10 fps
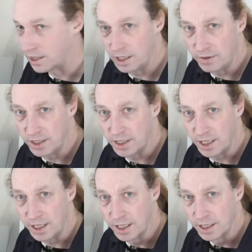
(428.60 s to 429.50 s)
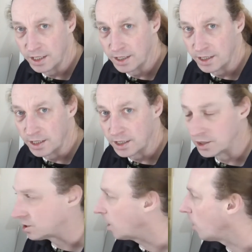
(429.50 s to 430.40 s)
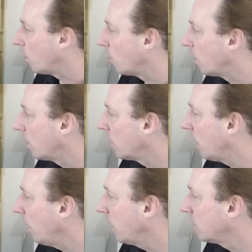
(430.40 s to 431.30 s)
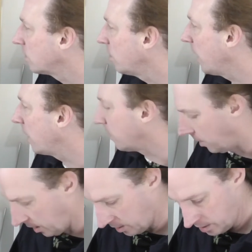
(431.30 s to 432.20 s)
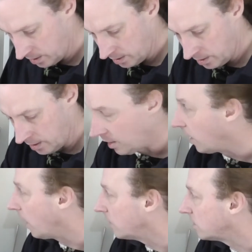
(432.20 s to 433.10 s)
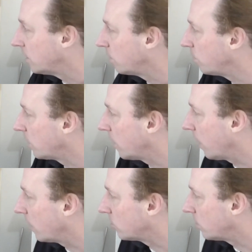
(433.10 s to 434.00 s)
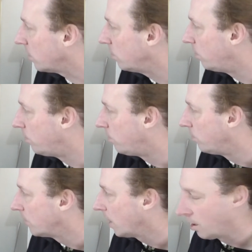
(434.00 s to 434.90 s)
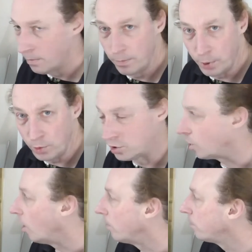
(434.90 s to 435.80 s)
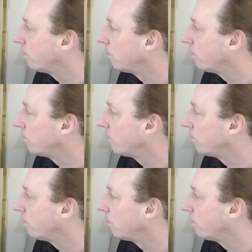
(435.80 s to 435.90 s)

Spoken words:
DVD. So let's come out of this and see if we can actually boot up.